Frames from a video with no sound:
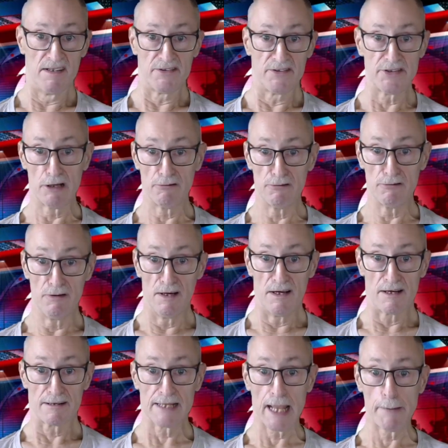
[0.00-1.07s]
So,
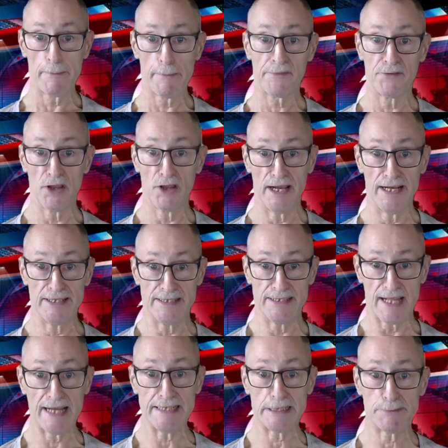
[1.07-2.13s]
claiming that it's
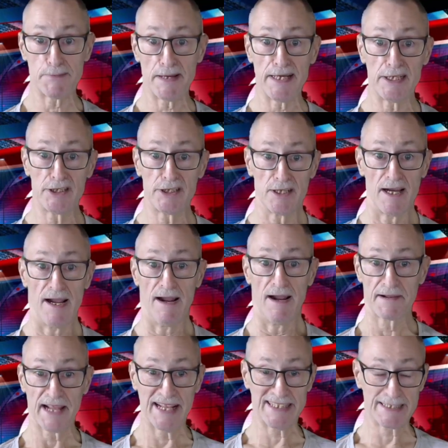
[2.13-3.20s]
hate speech
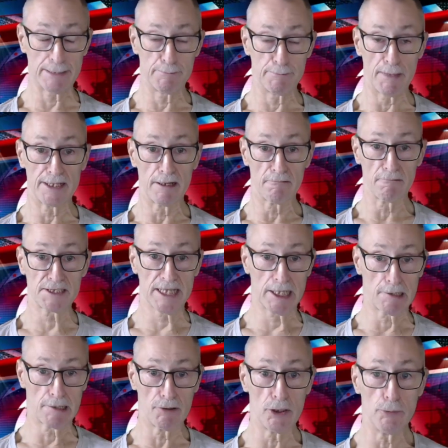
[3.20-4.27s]
against a minority
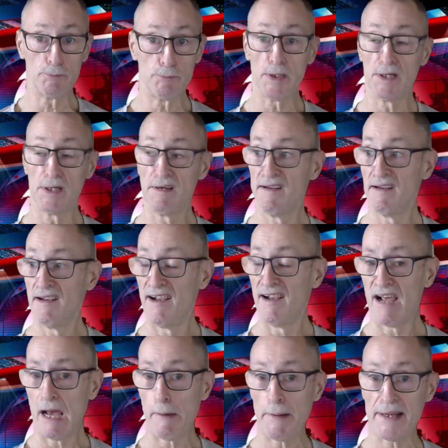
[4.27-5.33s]
group.
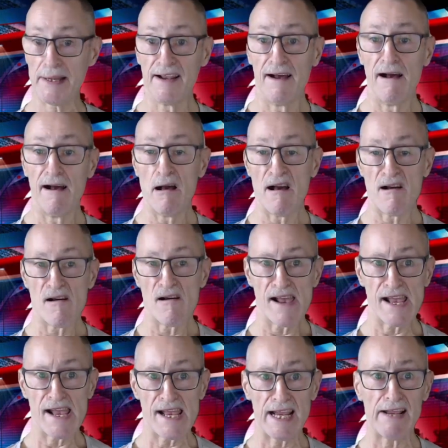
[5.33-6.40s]
I mean,
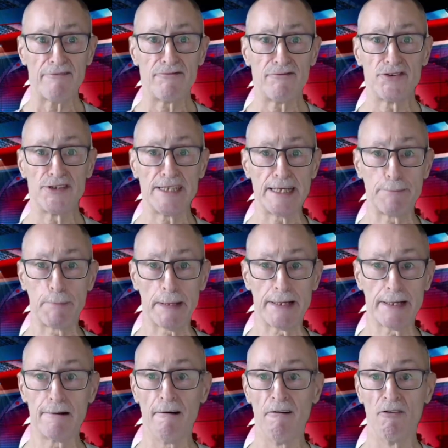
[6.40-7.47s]
if she's
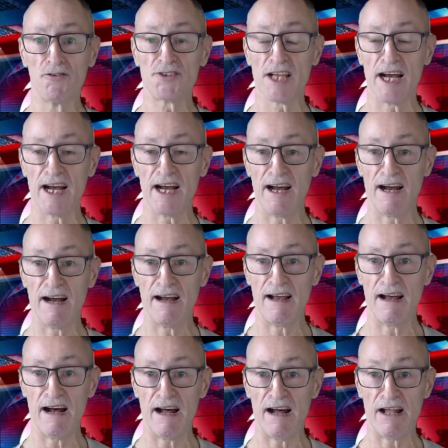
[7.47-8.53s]
been called
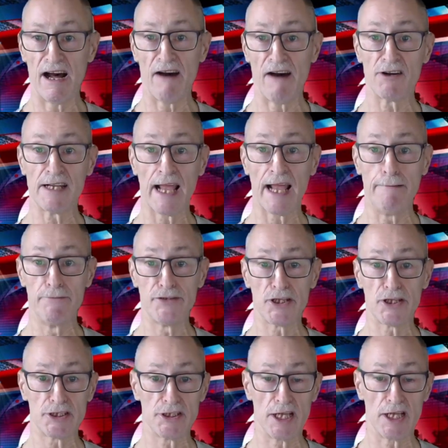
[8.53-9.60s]
other names,
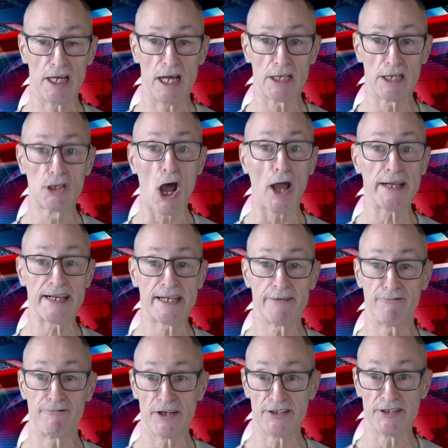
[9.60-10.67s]
such as a dyke,
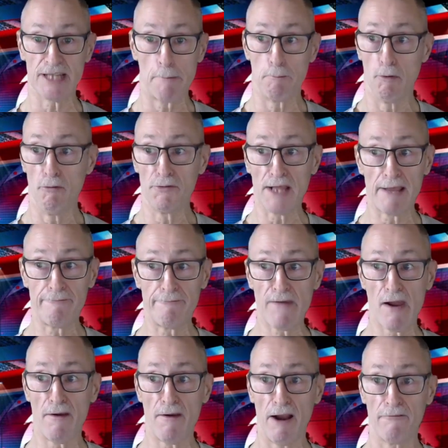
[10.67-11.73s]
for example, then
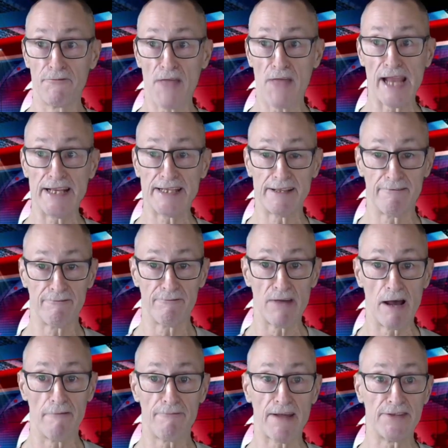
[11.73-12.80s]
fair enough, that is an
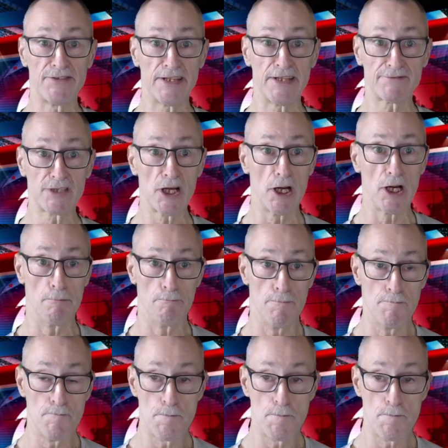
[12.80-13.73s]
offensive term.